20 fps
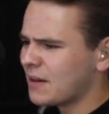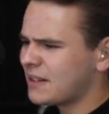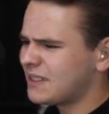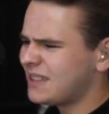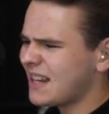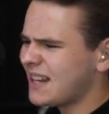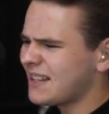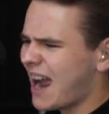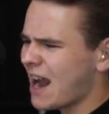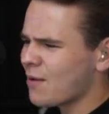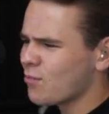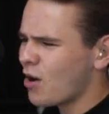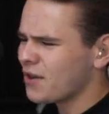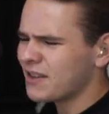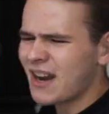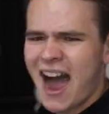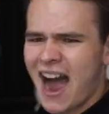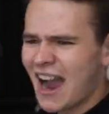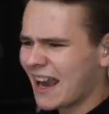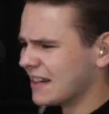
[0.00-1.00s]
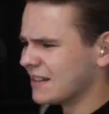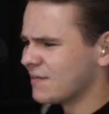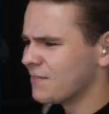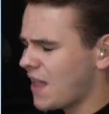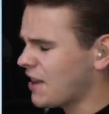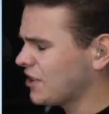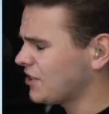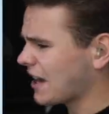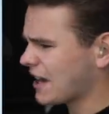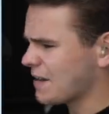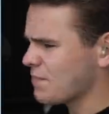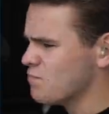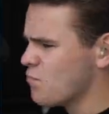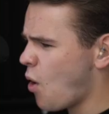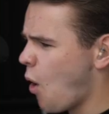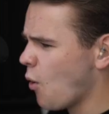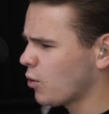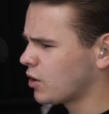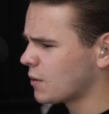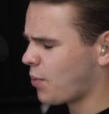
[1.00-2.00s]
but C919, that is like
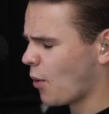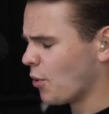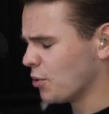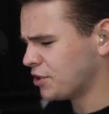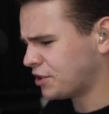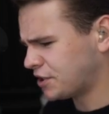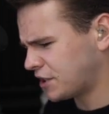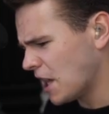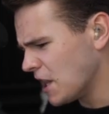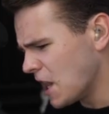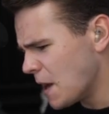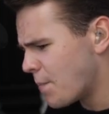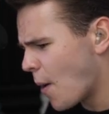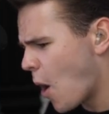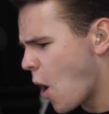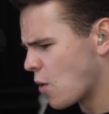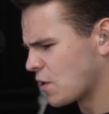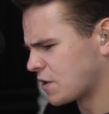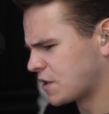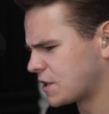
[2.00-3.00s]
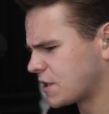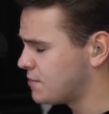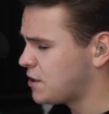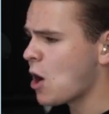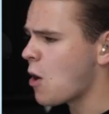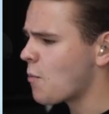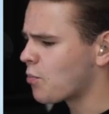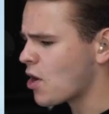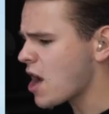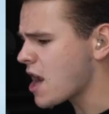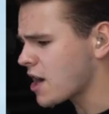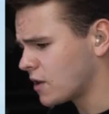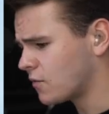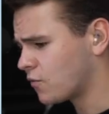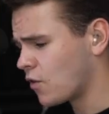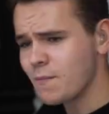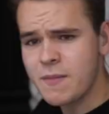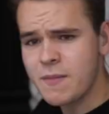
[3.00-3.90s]
multiple syllables. Deal breaker for